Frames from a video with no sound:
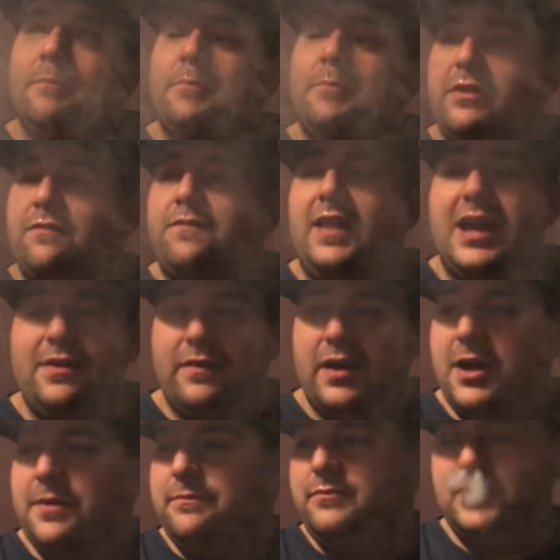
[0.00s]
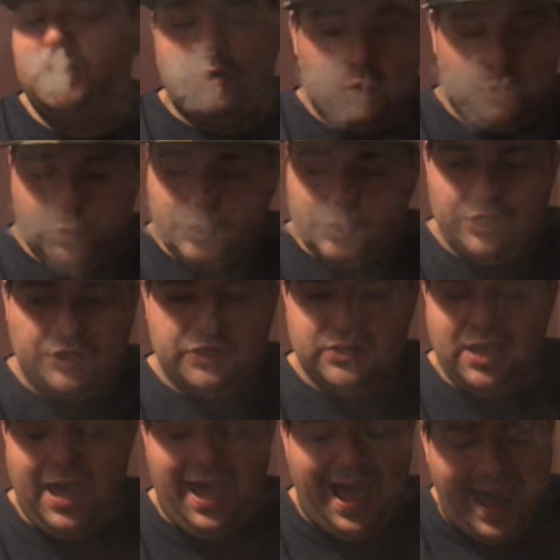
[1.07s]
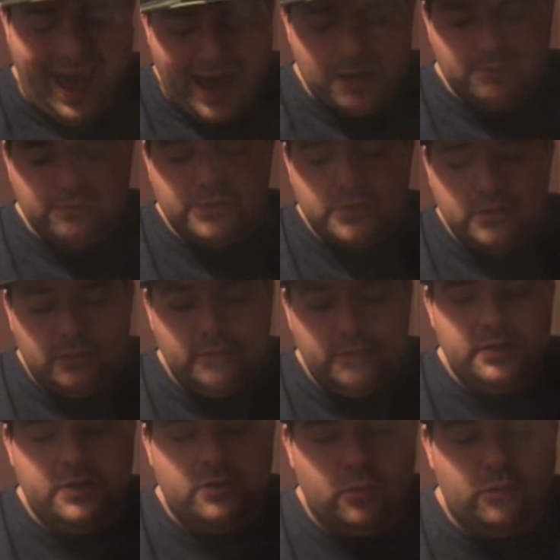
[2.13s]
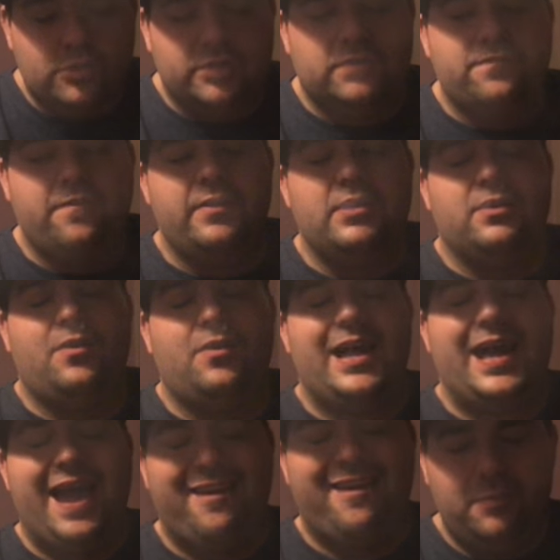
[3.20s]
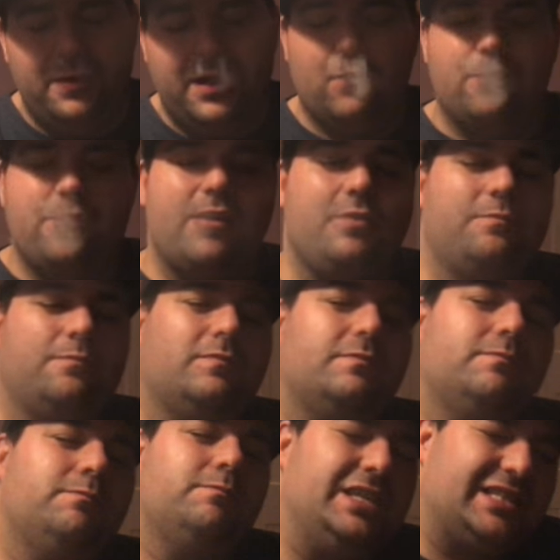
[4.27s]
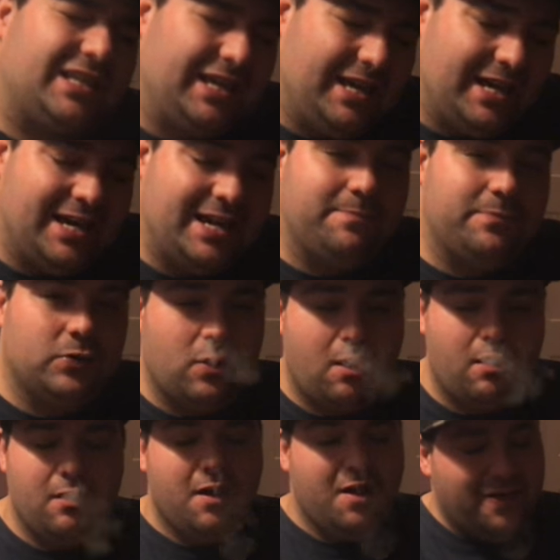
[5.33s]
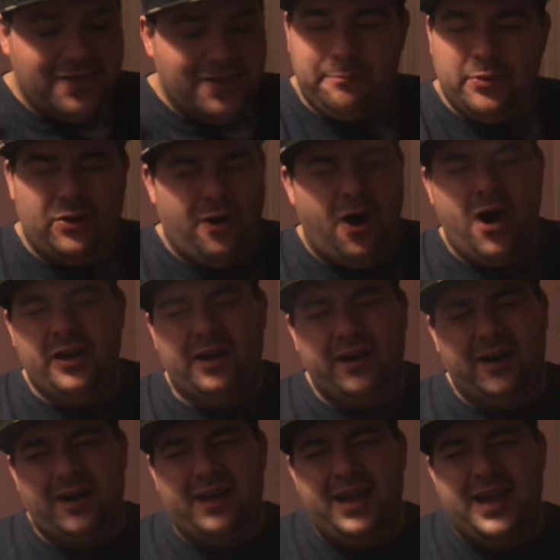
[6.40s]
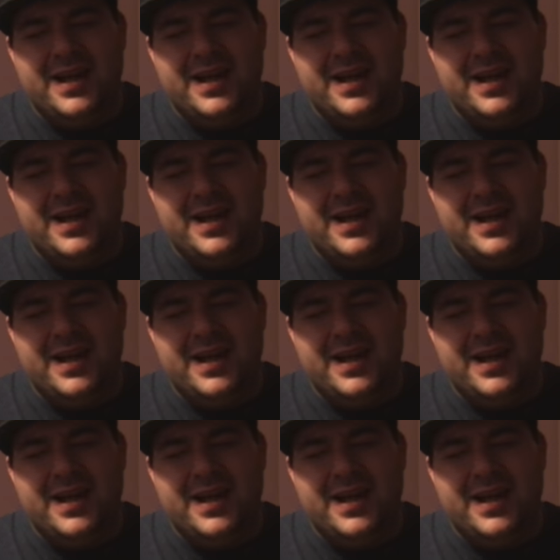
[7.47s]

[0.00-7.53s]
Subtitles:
But the flavour, gorgeous, absolutely gorgeous, very caramel, very biscuity, but not that banana.